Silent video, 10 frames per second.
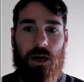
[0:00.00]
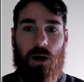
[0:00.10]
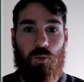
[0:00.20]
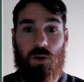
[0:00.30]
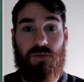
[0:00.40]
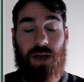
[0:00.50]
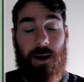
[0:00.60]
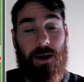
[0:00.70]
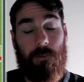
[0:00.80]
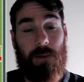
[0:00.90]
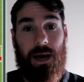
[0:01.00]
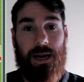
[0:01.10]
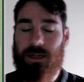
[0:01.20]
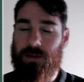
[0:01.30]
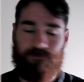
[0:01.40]
And with that in
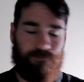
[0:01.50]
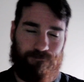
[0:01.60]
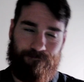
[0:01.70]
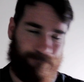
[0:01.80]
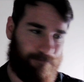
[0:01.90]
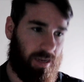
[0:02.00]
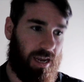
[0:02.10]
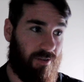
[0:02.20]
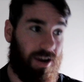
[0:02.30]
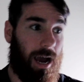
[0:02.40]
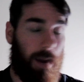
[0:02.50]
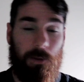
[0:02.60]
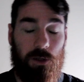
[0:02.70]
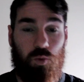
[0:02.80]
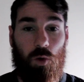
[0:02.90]
mind, if it
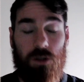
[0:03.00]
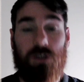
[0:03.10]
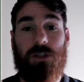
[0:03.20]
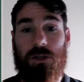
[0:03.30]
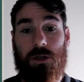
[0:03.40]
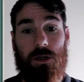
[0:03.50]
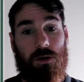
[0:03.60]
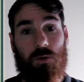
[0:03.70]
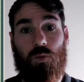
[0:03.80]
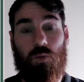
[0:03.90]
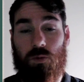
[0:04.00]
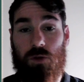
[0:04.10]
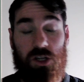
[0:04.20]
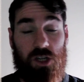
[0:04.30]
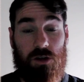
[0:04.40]
happens once,
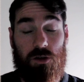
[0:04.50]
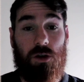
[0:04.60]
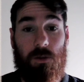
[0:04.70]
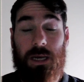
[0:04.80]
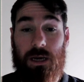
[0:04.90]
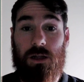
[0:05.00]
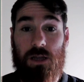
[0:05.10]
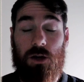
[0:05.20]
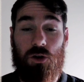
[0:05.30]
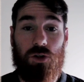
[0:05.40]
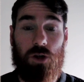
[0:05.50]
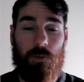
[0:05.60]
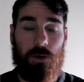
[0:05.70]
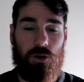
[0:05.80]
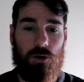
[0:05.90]
there's going to be a clear-cut
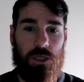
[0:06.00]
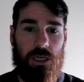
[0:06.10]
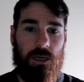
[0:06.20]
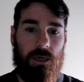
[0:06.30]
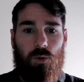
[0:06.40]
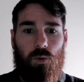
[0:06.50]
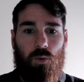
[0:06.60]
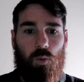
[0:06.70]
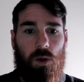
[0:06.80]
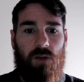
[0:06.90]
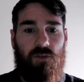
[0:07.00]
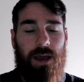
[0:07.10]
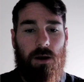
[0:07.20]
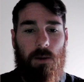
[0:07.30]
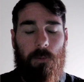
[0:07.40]
opportunity. If they're
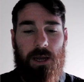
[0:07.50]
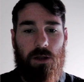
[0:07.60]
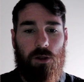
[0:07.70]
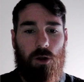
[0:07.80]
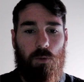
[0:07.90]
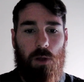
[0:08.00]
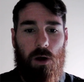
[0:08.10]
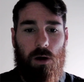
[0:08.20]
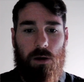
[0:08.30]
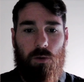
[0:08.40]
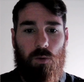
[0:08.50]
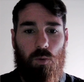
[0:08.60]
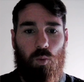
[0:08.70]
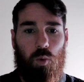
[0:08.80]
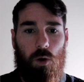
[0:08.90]
going to play in a low block,
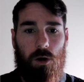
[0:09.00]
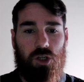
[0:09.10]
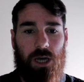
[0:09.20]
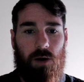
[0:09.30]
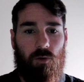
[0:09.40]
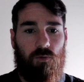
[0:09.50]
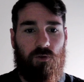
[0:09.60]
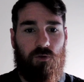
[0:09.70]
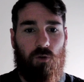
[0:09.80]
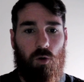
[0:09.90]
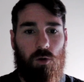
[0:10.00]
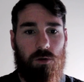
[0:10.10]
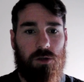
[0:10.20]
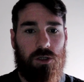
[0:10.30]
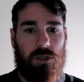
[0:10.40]
watch out for
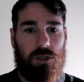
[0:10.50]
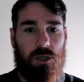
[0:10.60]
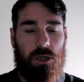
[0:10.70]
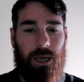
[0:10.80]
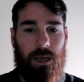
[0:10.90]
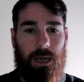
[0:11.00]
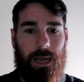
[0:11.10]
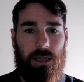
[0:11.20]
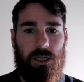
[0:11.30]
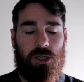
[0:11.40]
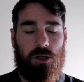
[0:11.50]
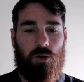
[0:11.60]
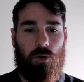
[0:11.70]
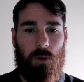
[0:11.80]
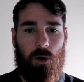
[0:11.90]
Henderson
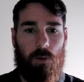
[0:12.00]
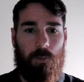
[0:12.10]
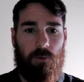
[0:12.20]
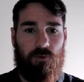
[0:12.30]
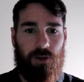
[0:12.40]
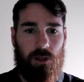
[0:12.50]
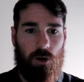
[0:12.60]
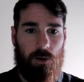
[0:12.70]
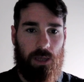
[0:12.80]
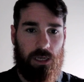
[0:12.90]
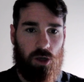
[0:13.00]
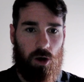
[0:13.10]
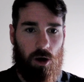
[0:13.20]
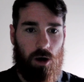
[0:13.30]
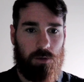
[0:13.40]
coming up, filling in this
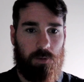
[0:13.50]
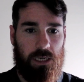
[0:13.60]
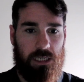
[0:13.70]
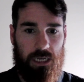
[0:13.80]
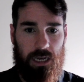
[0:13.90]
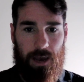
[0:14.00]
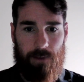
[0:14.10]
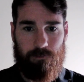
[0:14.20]
half space here.